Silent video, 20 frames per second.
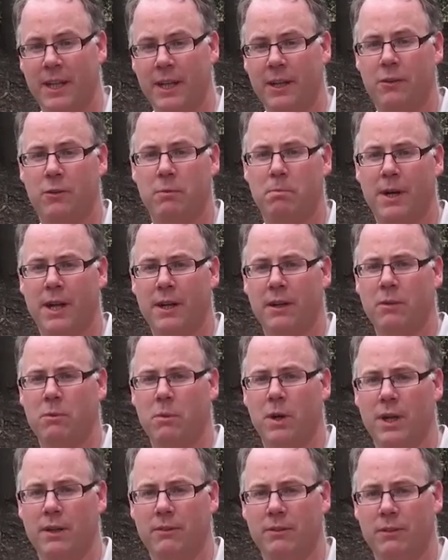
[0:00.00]
It's spun and
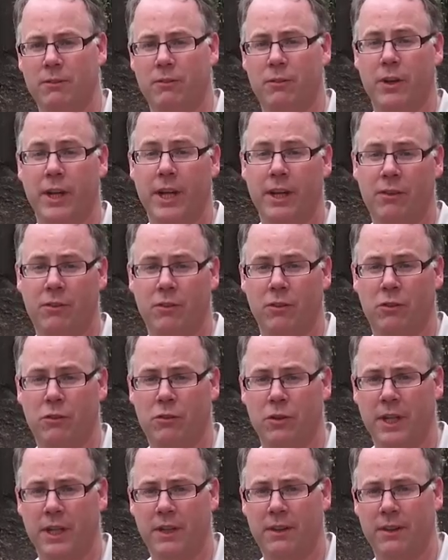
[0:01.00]
woven for extra
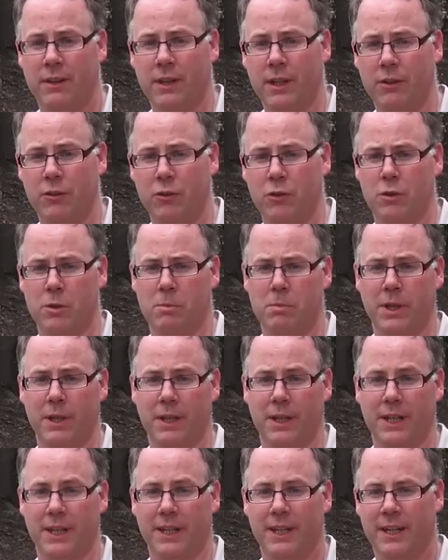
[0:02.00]
strength and
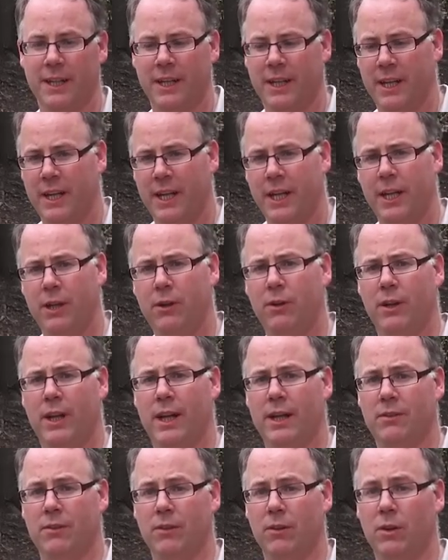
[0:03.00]
durability. It'll
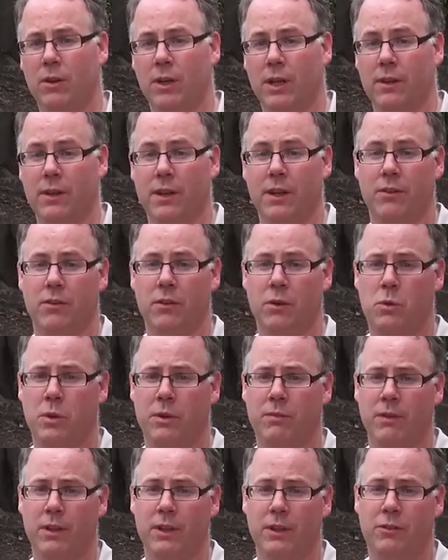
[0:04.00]
last longer than its
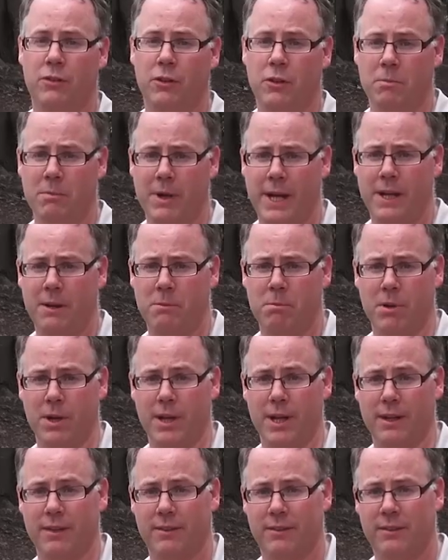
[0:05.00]
equivalent jute matting
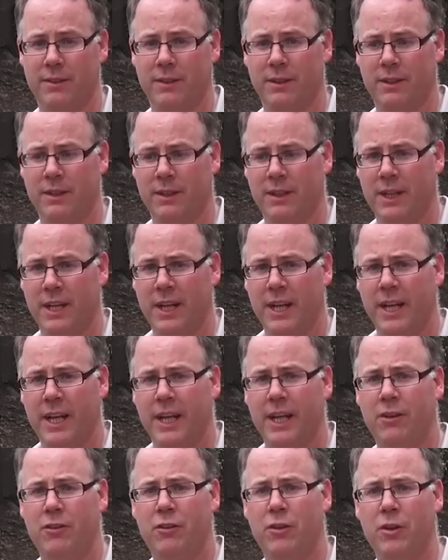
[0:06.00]
products.
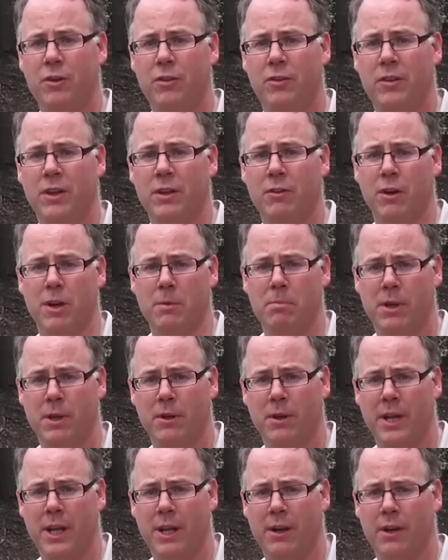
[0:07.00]
It's used in
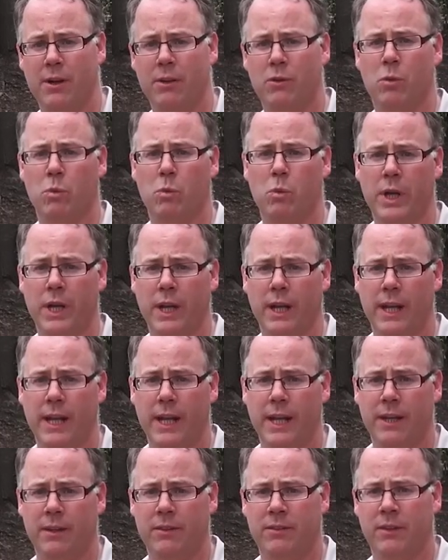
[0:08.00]
riparian areas,
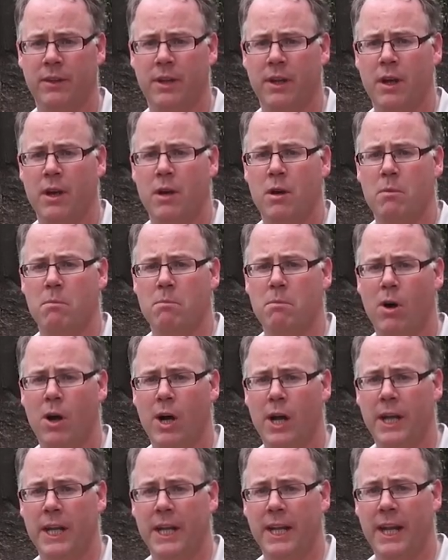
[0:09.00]
wetlands,
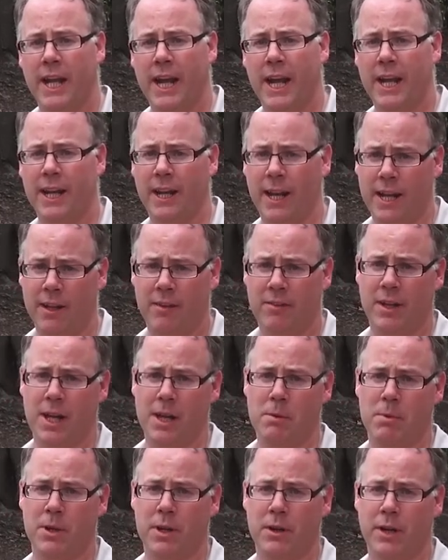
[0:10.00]
mining and
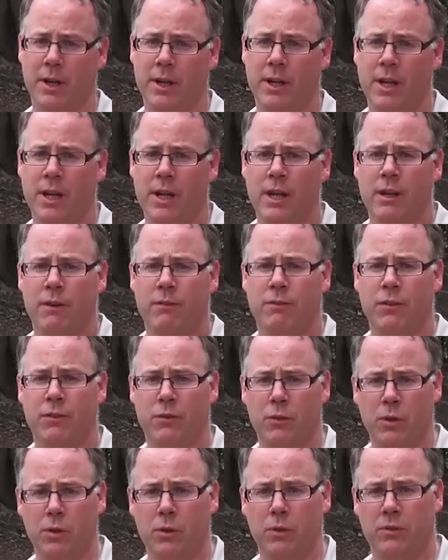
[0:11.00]
landscape area for
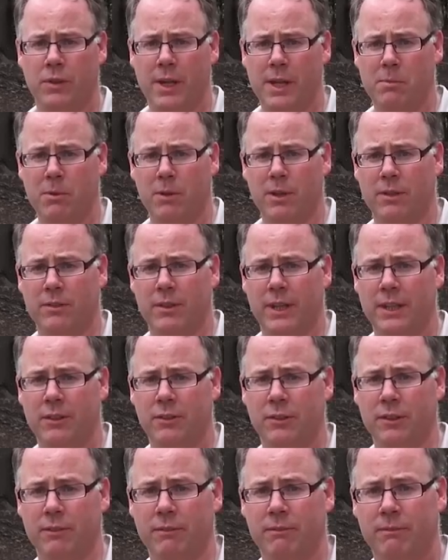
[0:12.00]
soil
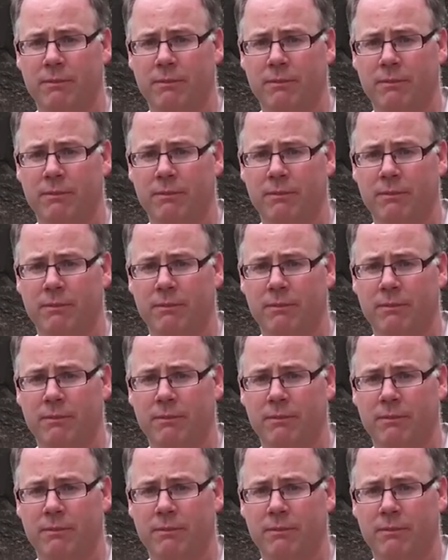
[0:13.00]
stabilisation.